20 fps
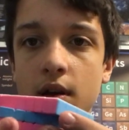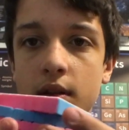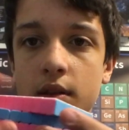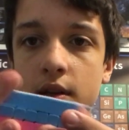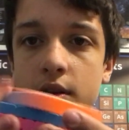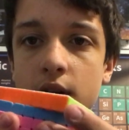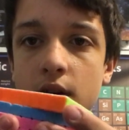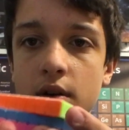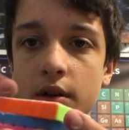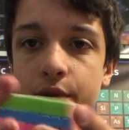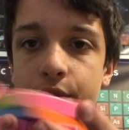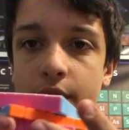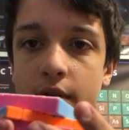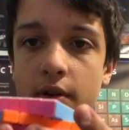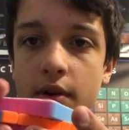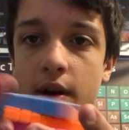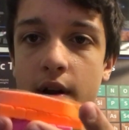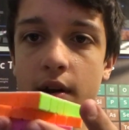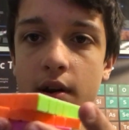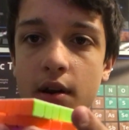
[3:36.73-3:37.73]
The turning's
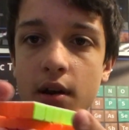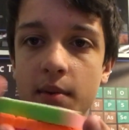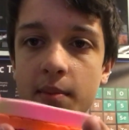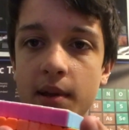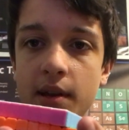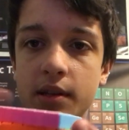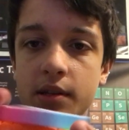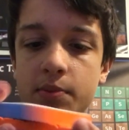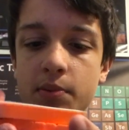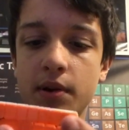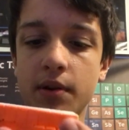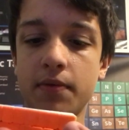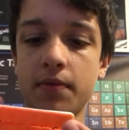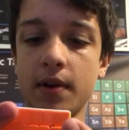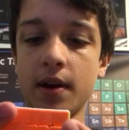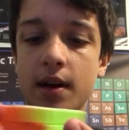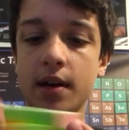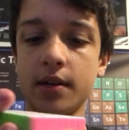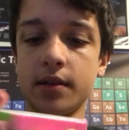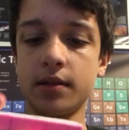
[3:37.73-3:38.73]
alright. I mean, it's pretty
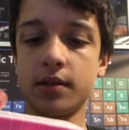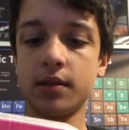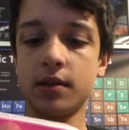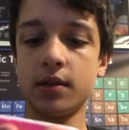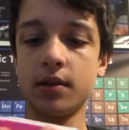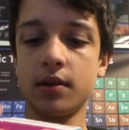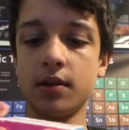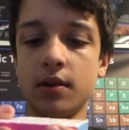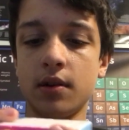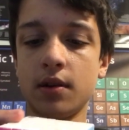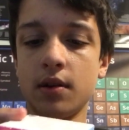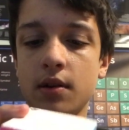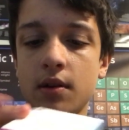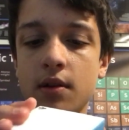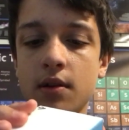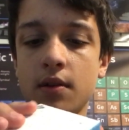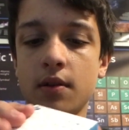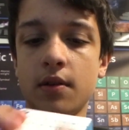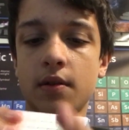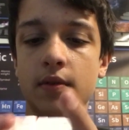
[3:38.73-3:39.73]
fast.
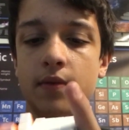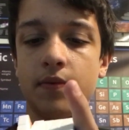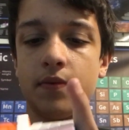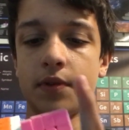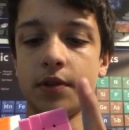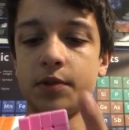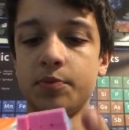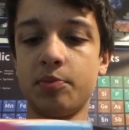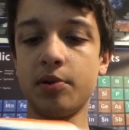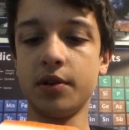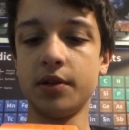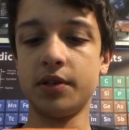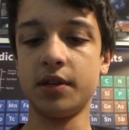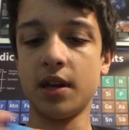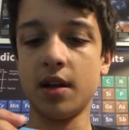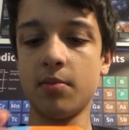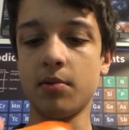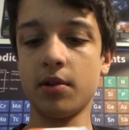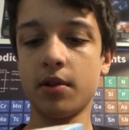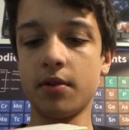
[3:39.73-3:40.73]
It's pretty
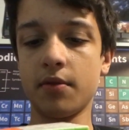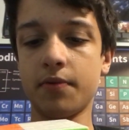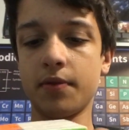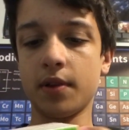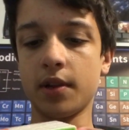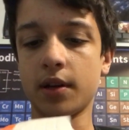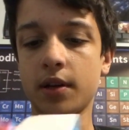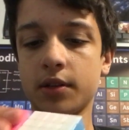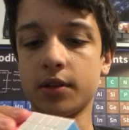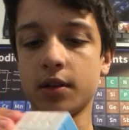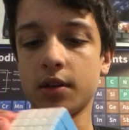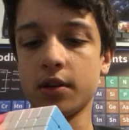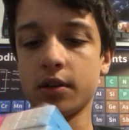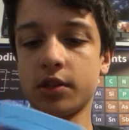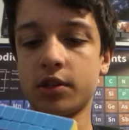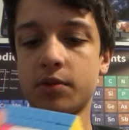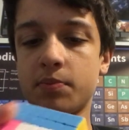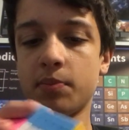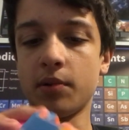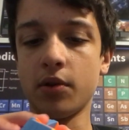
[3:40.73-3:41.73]
stable. I don't feel like it's going to
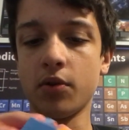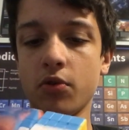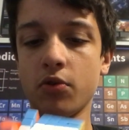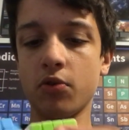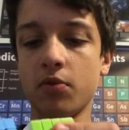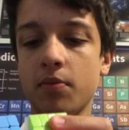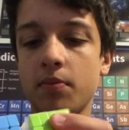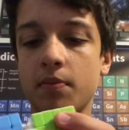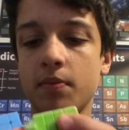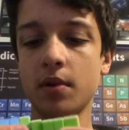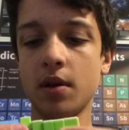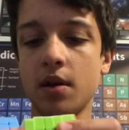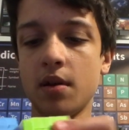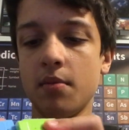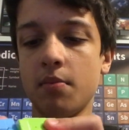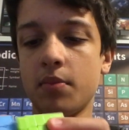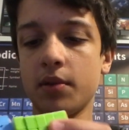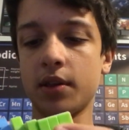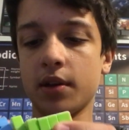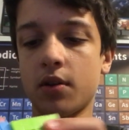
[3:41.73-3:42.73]
explode.
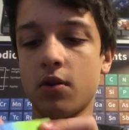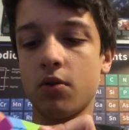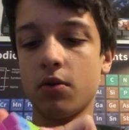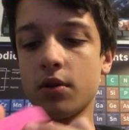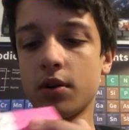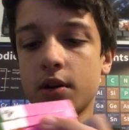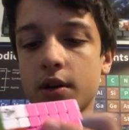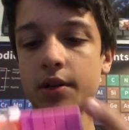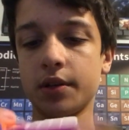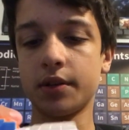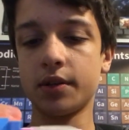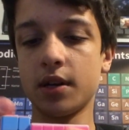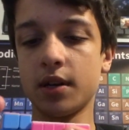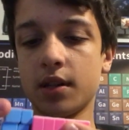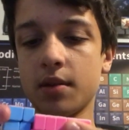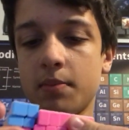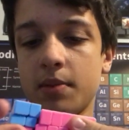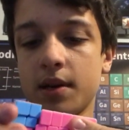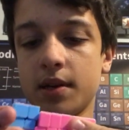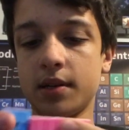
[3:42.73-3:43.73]
But the corner cutting's
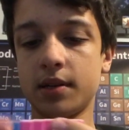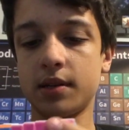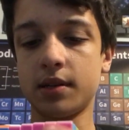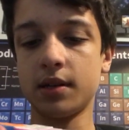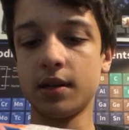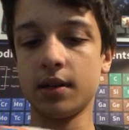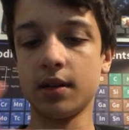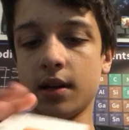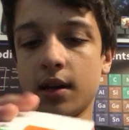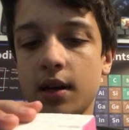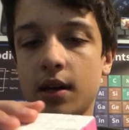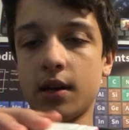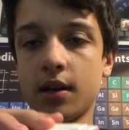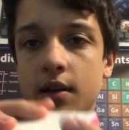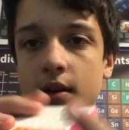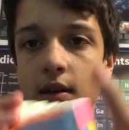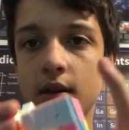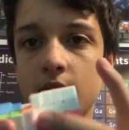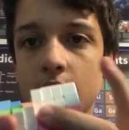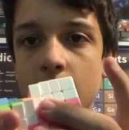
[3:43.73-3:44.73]
not the best, and,
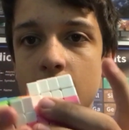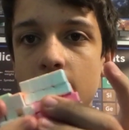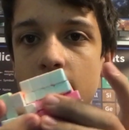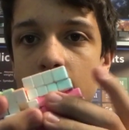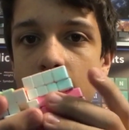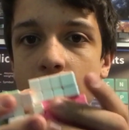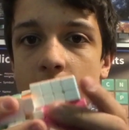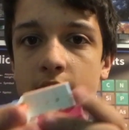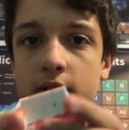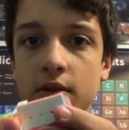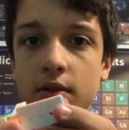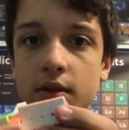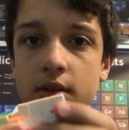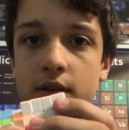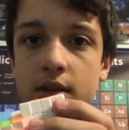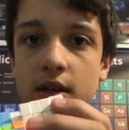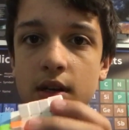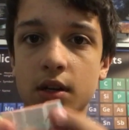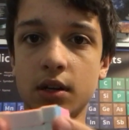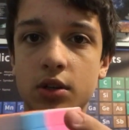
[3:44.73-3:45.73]
like, as you can
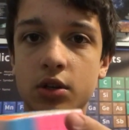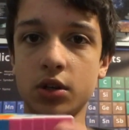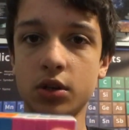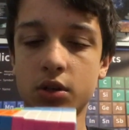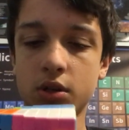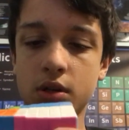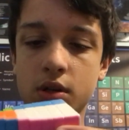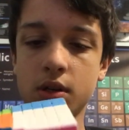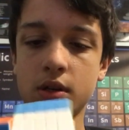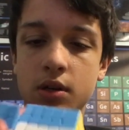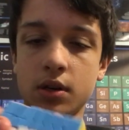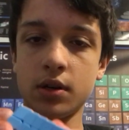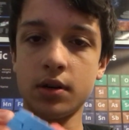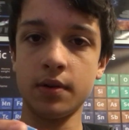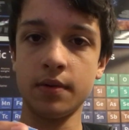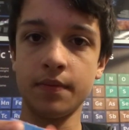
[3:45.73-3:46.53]
see, just